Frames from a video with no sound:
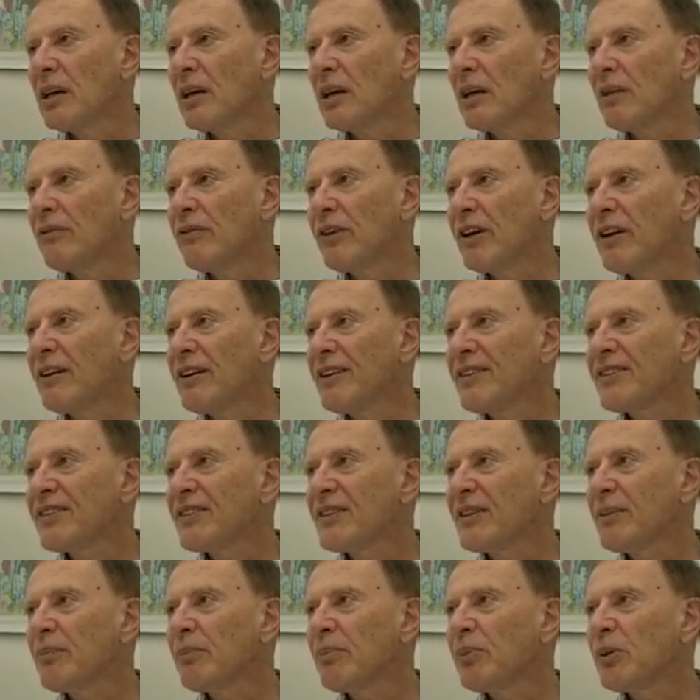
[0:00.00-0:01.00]
a very
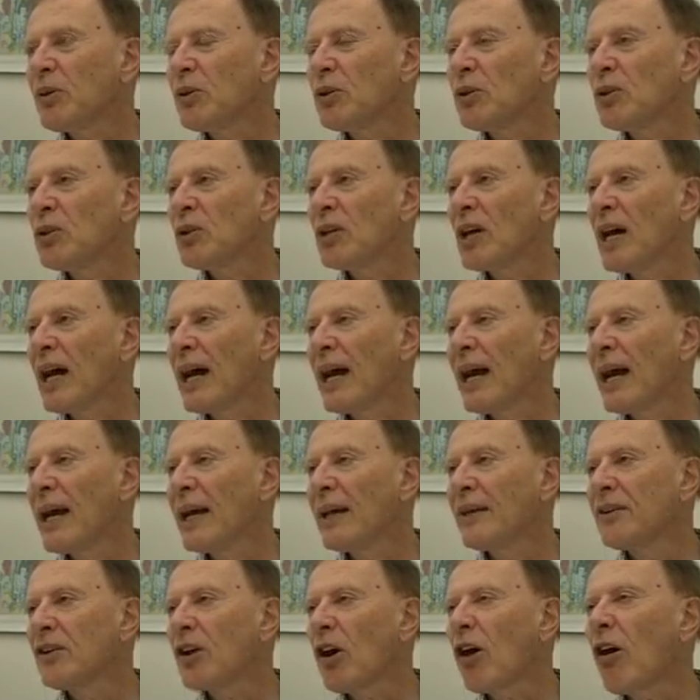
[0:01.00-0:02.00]
simple
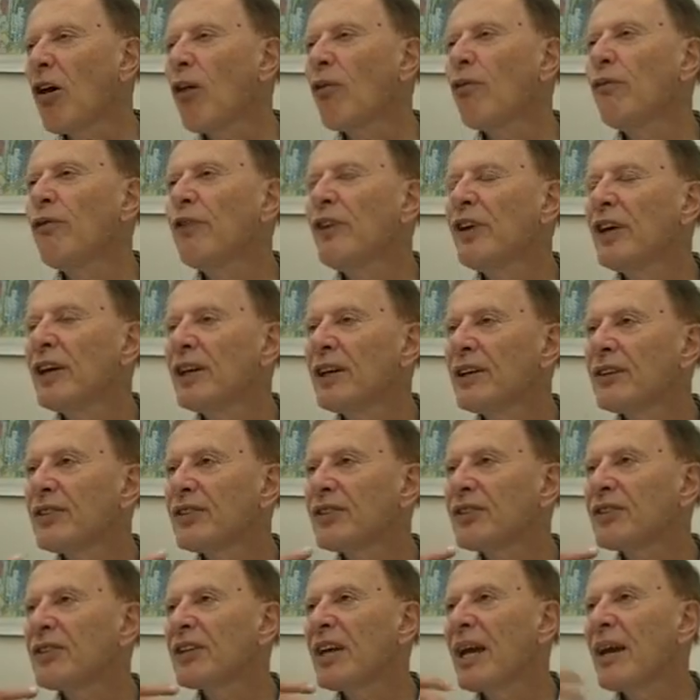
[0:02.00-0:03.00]
and
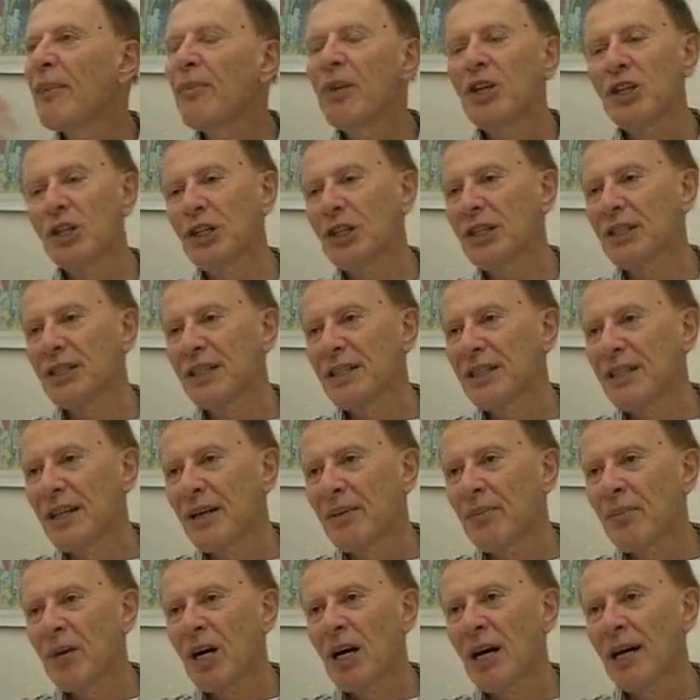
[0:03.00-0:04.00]
obvious images in their
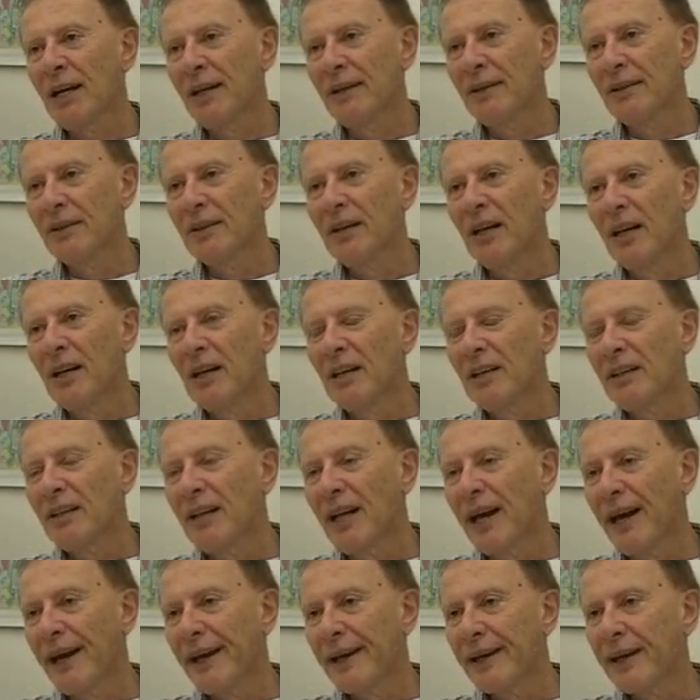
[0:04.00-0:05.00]
mind,
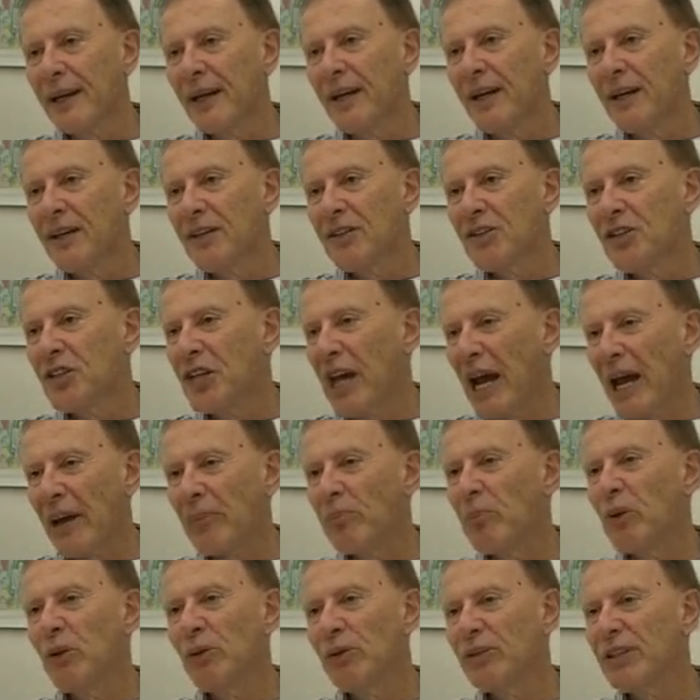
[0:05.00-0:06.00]
like
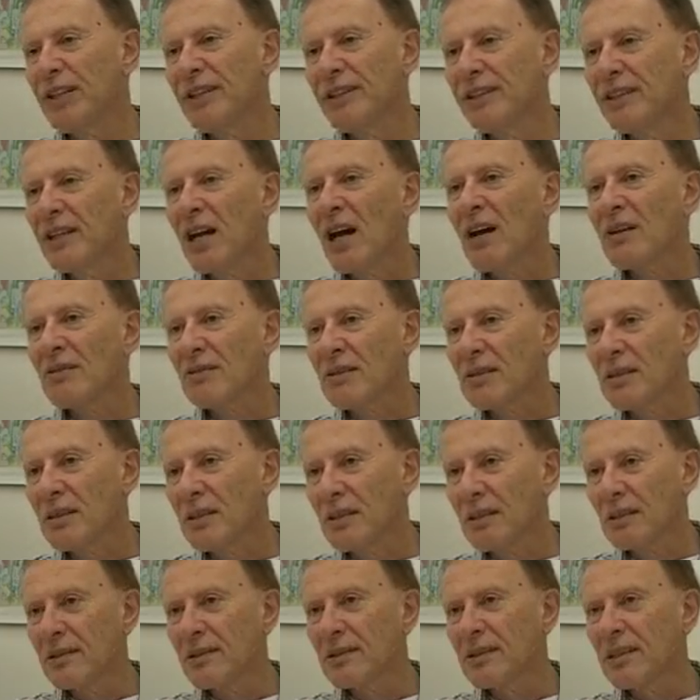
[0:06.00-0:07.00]
jackbooted
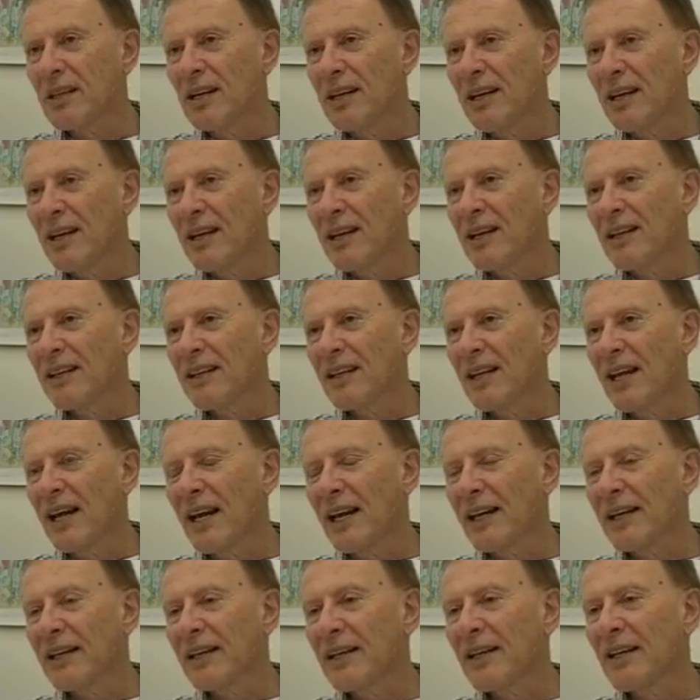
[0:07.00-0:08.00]
Nazis,
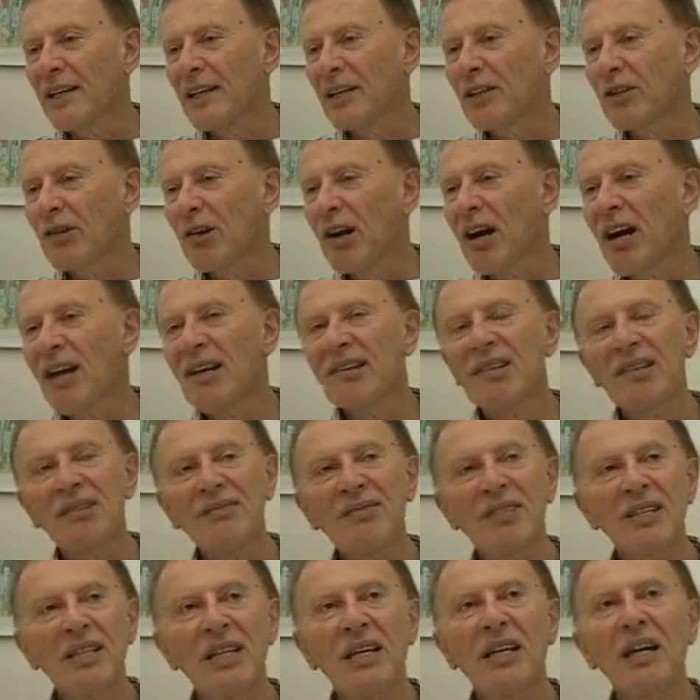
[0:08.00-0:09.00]
like cries of
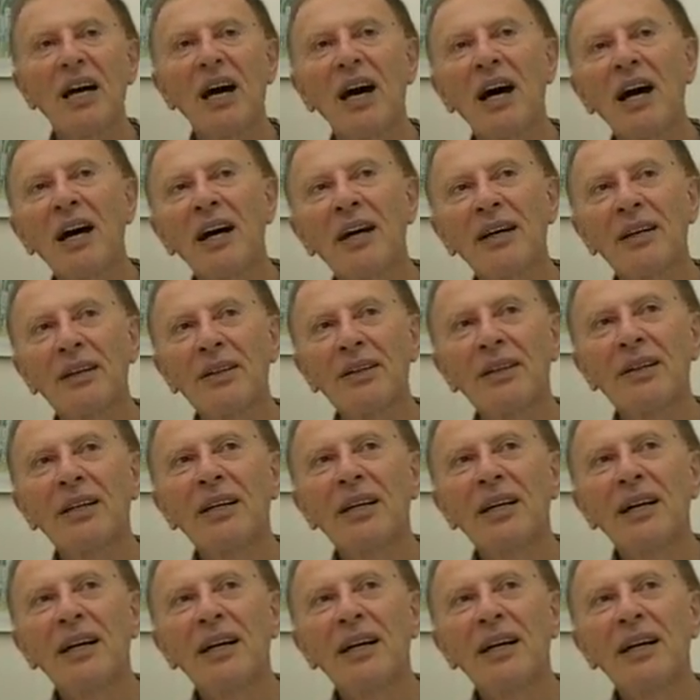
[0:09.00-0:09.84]
Sieg Heil,